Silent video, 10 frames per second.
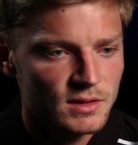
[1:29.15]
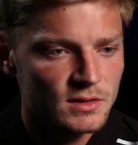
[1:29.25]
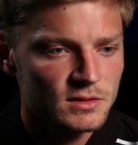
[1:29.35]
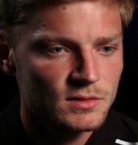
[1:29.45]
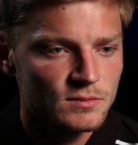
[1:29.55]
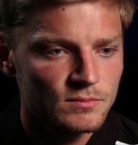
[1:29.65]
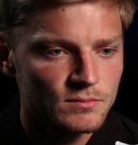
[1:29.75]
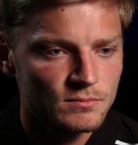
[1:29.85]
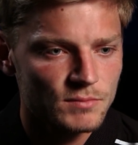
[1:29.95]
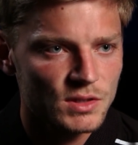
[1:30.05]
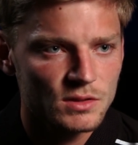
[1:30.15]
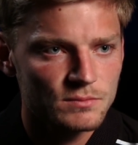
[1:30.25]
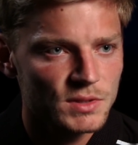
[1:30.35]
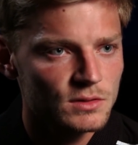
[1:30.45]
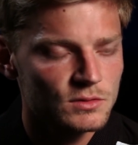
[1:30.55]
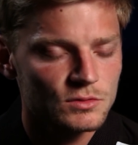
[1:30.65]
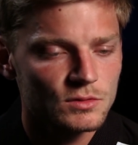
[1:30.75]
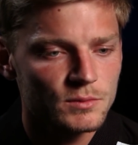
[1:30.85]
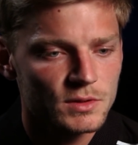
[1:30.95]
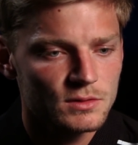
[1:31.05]
tennis in biggest
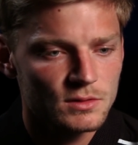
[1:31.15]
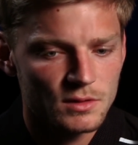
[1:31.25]
tournament.